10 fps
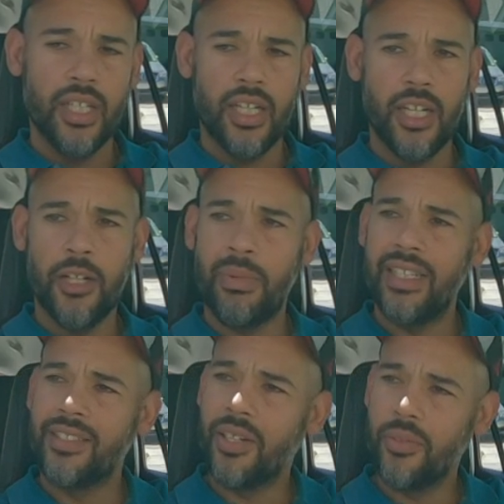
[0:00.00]
Um,
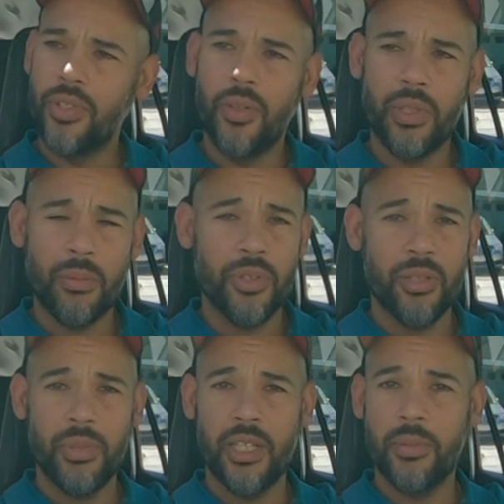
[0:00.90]
I don't know when I'm going
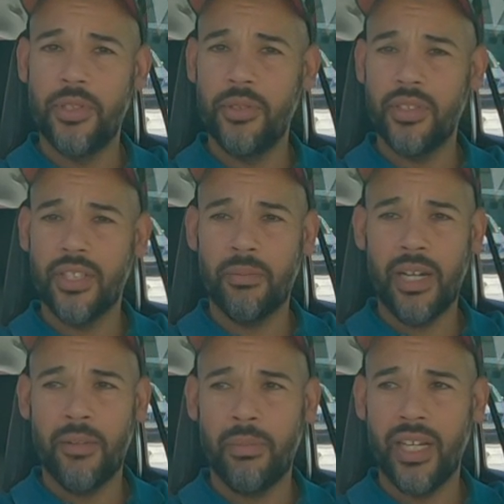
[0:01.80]
to be able to do another
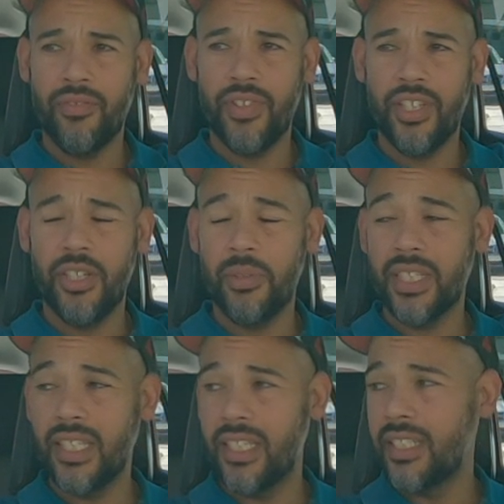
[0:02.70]
mountain bike video
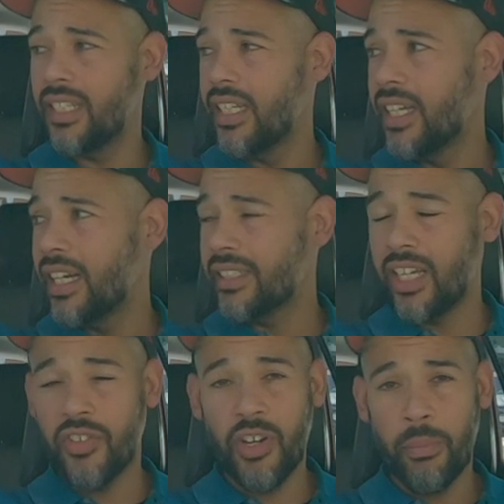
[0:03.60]
again. A
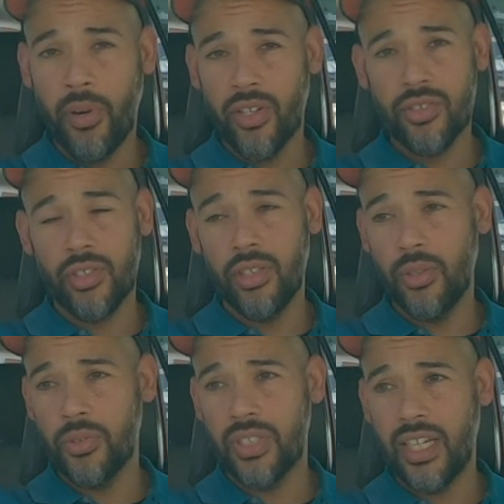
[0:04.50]
lot of our parks are
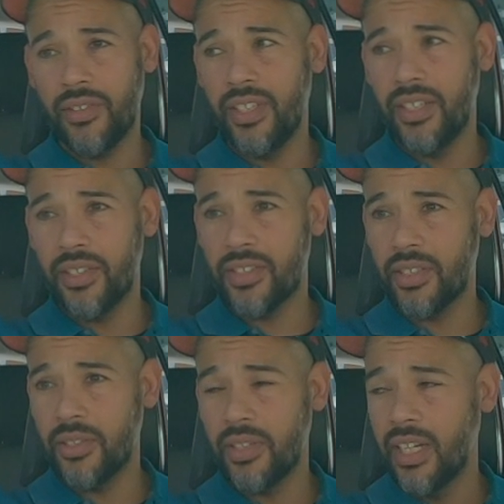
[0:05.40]
closed down here,
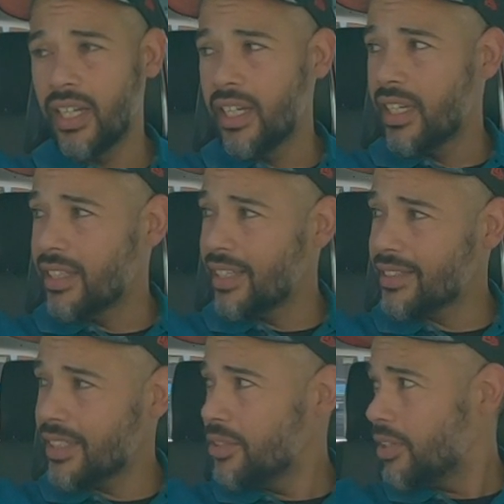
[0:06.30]
so
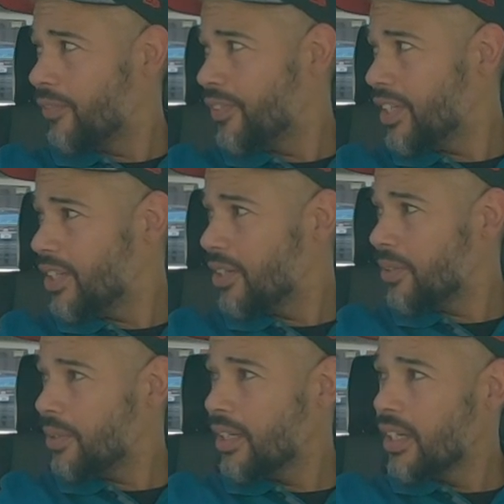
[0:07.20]
unless I do a
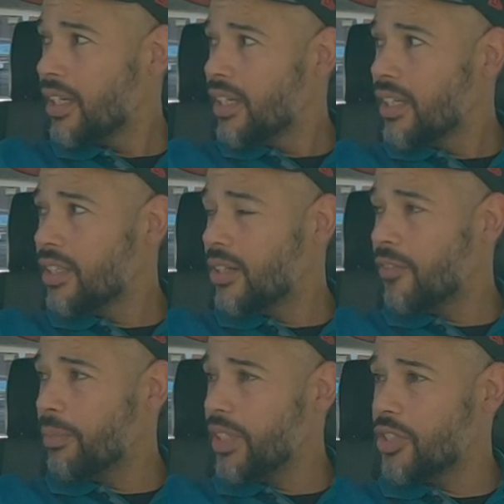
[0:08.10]
video, you know,
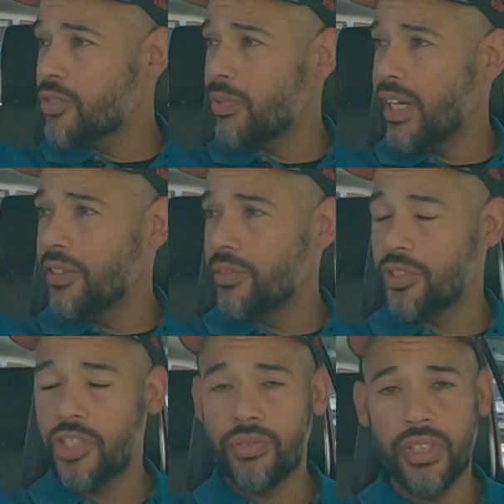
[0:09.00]
of me just riding on
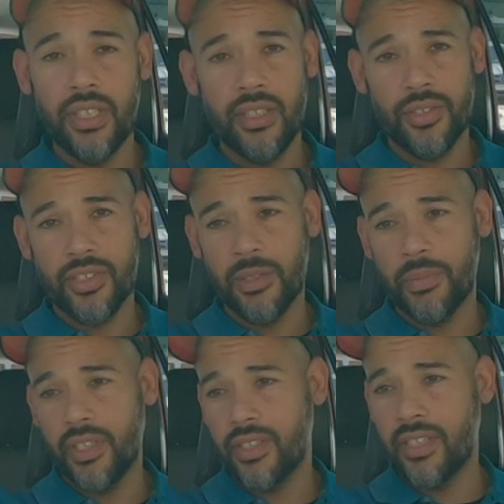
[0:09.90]
the street or
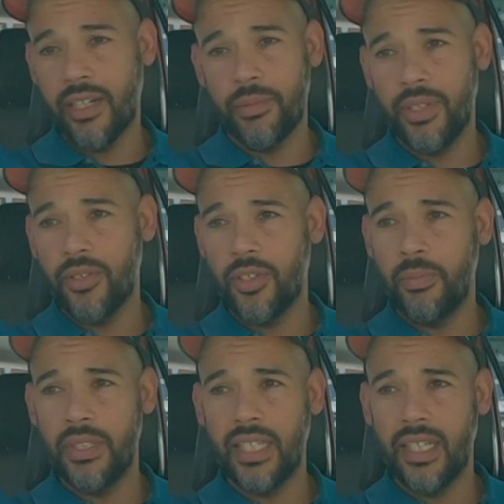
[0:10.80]
something, it's not really going to
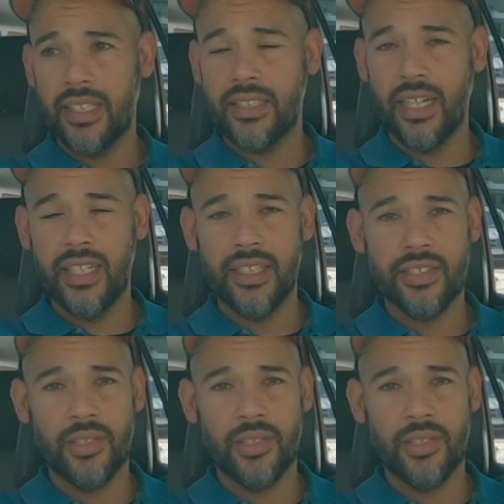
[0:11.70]
be that exciting.